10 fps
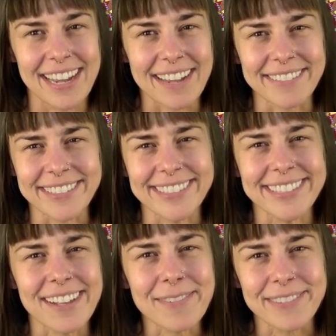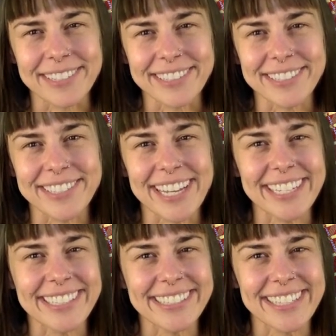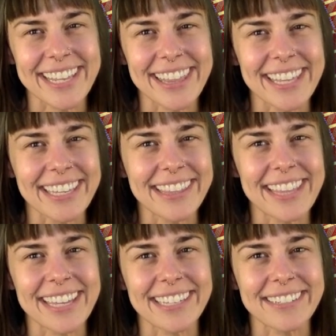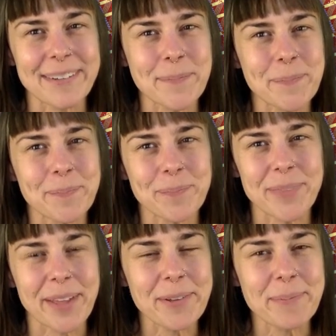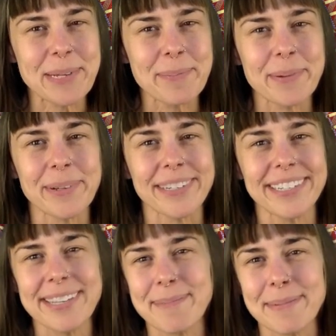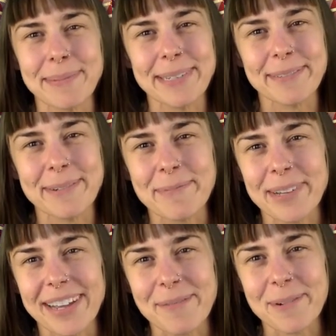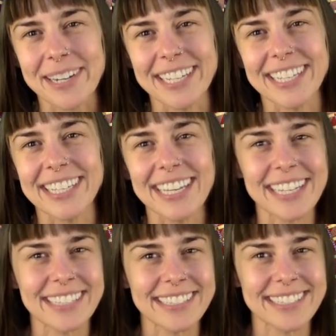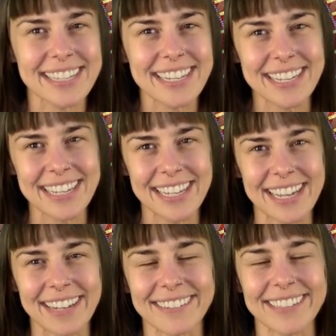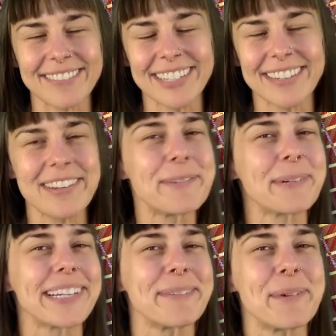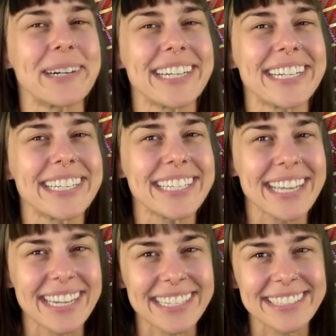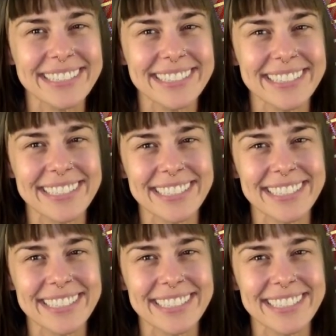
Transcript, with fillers: I feel selfish. Yes. I think that other people are keeping me from what I want. Yes. I don't even know what I want. Yes.